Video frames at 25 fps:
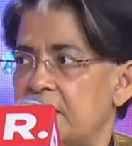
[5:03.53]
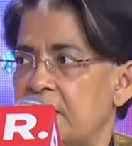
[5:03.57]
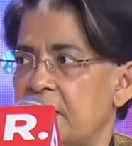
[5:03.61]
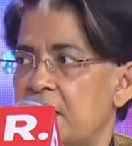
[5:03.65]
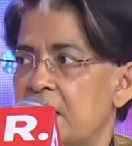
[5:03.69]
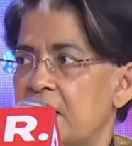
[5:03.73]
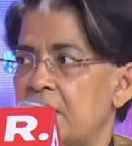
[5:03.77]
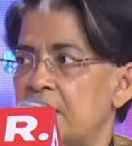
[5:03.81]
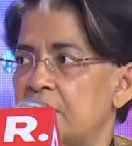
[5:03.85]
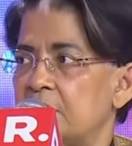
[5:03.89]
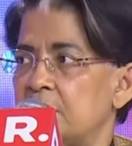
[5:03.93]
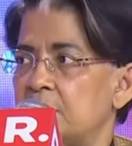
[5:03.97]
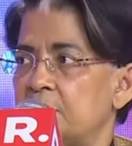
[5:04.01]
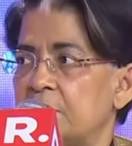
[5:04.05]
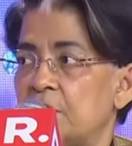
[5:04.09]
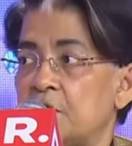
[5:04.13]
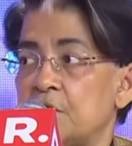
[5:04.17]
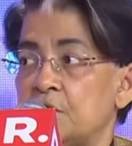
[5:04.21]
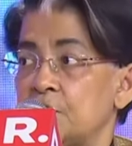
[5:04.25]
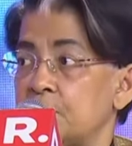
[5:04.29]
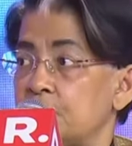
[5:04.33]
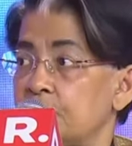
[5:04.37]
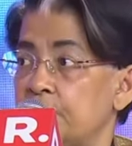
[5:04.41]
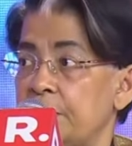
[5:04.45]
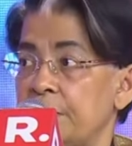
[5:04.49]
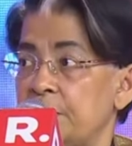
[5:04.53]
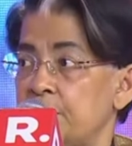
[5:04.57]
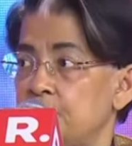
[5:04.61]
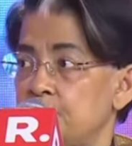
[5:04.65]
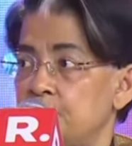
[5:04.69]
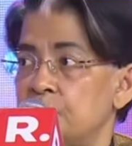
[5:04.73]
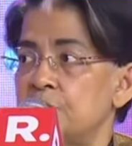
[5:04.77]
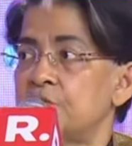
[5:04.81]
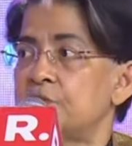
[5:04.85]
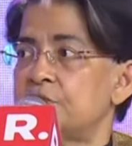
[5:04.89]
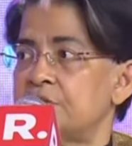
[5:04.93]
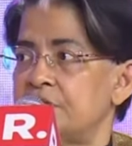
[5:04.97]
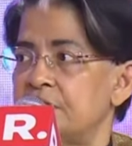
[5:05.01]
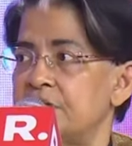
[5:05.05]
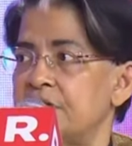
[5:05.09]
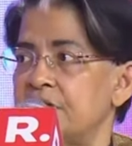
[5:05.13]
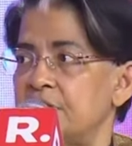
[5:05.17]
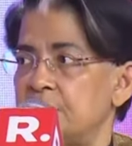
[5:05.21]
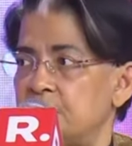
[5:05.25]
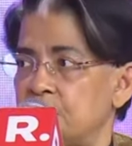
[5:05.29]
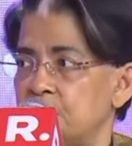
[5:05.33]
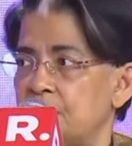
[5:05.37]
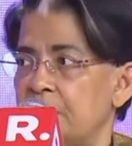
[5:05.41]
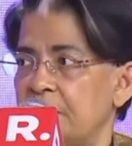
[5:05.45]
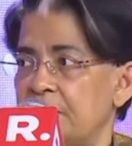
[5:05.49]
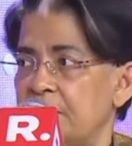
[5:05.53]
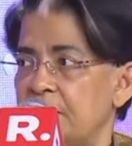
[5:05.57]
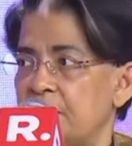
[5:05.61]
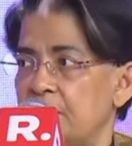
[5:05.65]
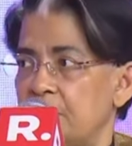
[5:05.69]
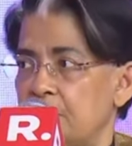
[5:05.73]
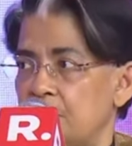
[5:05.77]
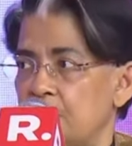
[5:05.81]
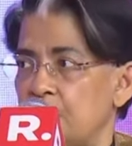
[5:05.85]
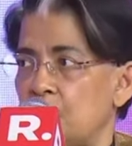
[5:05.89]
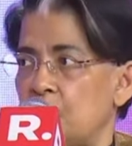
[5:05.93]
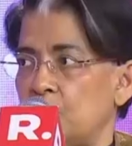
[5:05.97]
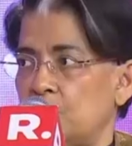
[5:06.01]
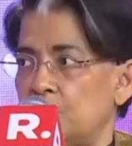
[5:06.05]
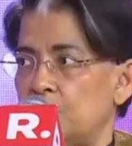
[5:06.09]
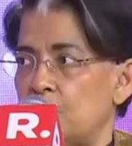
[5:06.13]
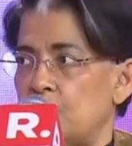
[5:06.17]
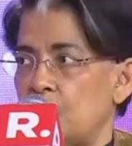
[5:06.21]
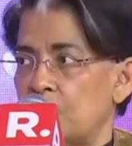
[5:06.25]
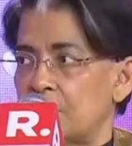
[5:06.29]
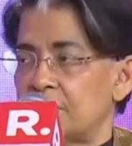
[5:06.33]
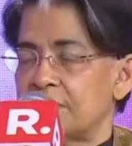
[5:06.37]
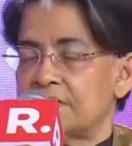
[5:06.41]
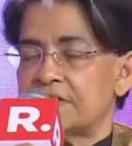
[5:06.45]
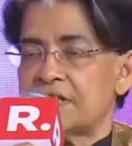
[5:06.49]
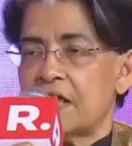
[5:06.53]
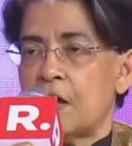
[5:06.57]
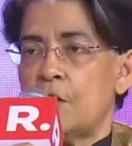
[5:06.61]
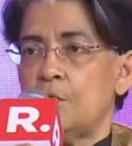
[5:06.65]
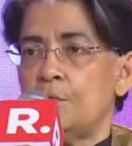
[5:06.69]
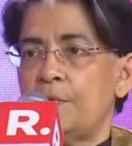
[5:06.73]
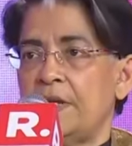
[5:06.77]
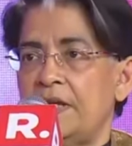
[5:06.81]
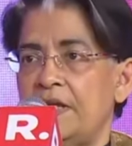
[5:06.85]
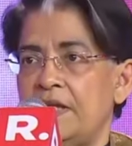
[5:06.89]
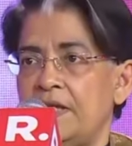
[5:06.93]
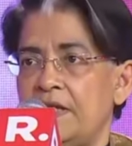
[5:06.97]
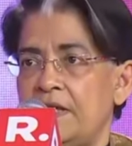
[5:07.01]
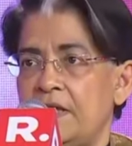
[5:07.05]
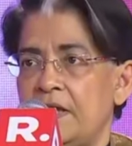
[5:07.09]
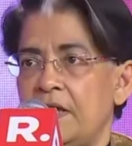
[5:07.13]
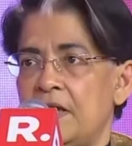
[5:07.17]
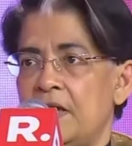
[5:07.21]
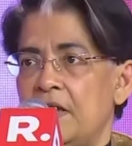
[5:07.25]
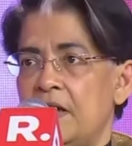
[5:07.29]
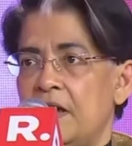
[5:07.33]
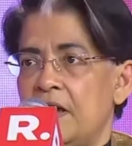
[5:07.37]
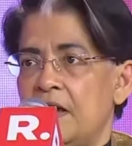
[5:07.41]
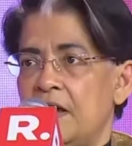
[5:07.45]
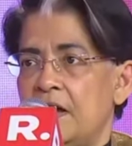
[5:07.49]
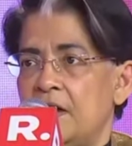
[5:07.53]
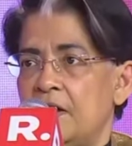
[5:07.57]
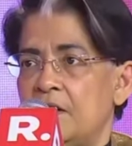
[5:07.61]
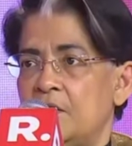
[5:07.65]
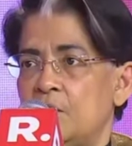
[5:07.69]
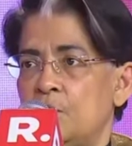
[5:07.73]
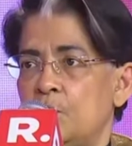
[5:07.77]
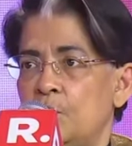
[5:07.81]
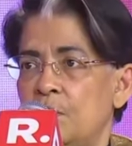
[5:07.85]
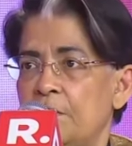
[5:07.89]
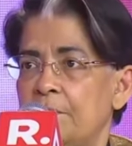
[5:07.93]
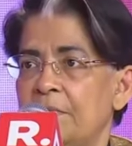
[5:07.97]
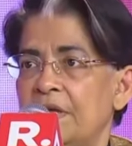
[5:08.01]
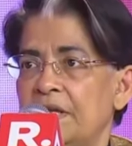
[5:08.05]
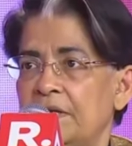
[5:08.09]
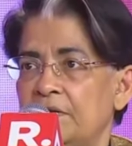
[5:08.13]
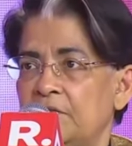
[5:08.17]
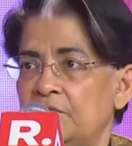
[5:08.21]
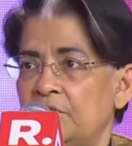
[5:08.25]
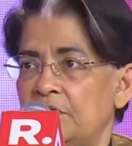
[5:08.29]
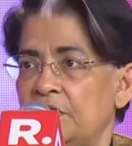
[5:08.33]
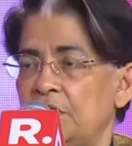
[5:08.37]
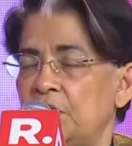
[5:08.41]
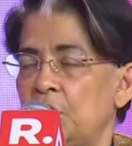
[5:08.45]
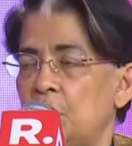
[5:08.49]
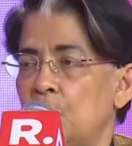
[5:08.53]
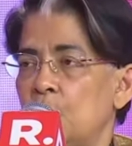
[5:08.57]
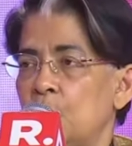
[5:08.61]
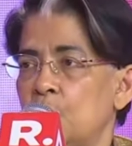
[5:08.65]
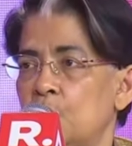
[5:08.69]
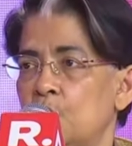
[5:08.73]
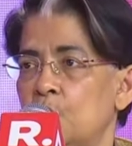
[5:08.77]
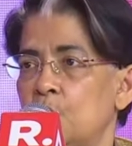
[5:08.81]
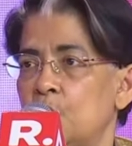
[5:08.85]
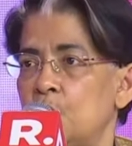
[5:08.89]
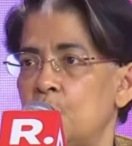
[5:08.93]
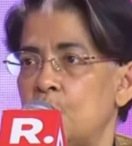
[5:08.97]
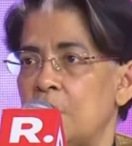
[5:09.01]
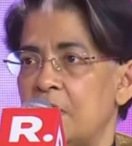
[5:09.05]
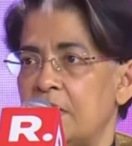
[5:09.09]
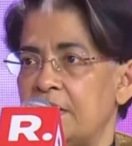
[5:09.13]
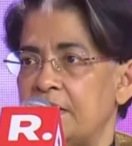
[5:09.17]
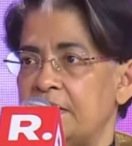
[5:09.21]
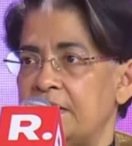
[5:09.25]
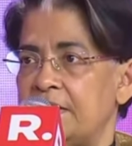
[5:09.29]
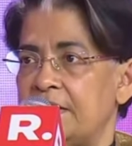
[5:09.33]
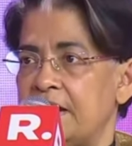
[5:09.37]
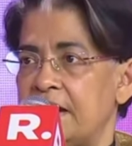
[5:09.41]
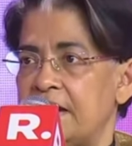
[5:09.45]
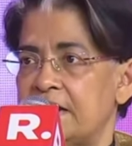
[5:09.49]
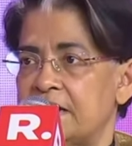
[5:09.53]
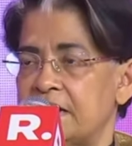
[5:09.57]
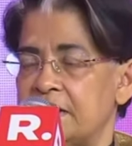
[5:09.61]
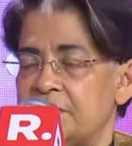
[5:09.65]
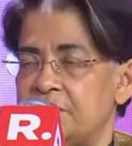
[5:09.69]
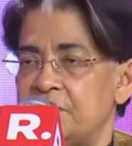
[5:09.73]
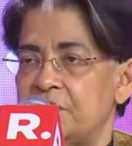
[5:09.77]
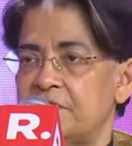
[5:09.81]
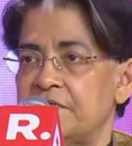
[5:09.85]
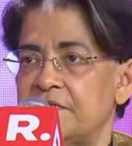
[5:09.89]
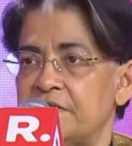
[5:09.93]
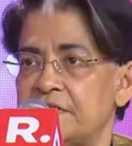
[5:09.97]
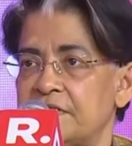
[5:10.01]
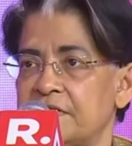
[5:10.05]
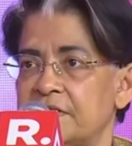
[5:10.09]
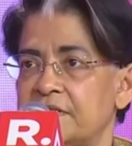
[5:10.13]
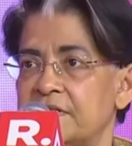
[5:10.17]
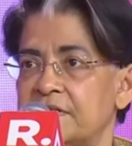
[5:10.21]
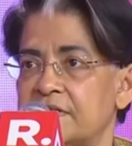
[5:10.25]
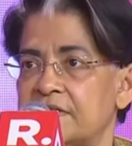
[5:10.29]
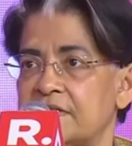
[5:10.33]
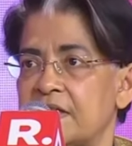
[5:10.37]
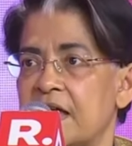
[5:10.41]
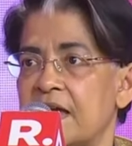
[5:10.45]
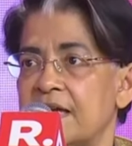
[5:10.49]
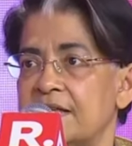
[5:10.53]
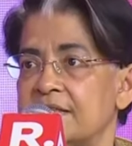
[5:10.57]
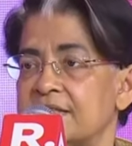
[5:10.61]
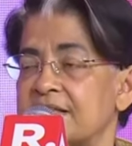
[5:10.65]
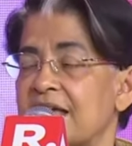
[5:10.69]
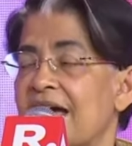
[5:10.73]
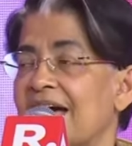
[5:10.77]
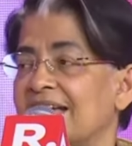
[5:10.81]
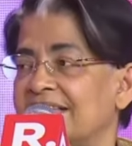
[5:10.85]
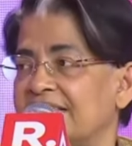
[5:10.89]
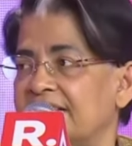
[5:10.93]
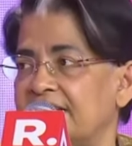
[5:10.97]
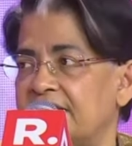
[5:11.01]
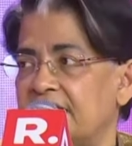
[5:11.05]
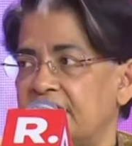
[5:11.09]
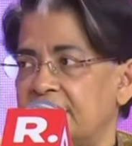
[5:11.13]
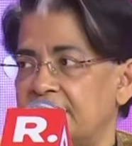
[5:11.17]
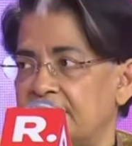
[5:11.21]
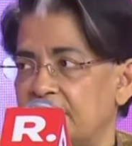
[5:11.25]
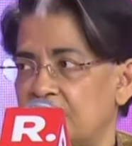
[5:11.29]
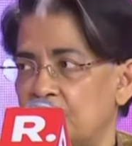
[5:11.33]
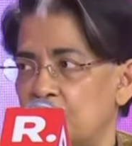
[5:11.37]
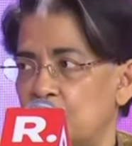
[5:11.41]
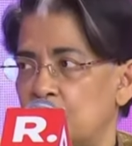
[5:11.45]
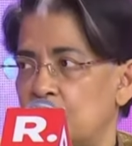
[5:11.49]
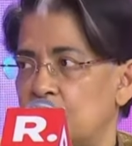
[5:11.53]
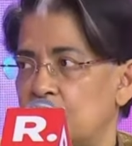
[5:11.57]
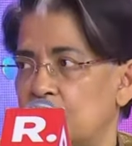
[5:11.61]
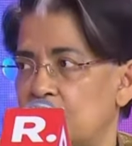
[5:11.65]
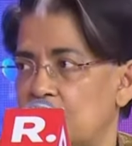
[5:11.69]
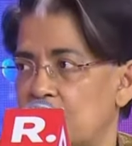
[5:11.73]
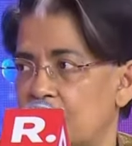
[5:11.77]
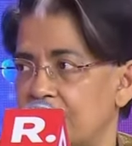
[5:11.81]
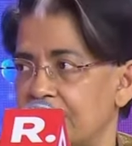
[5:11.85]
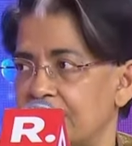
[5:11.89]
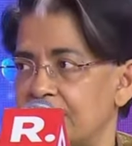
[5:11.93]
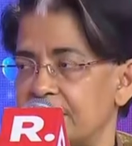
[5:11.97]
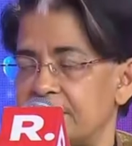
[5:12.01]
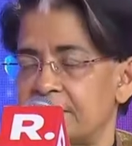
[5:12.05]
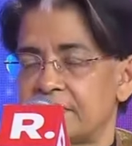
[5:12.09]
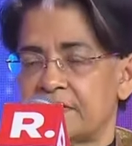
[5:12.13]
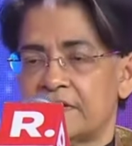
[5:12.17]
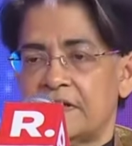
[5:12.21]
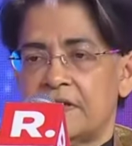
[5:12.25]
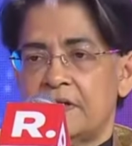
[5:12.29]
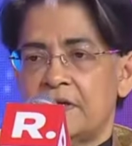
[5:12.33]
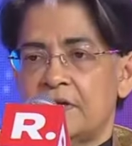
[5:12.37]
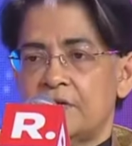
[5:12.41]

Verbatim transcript: Uh, because we don't see too many role models. How many uh, women we know who are great achievers in science other than the Nobel laureates.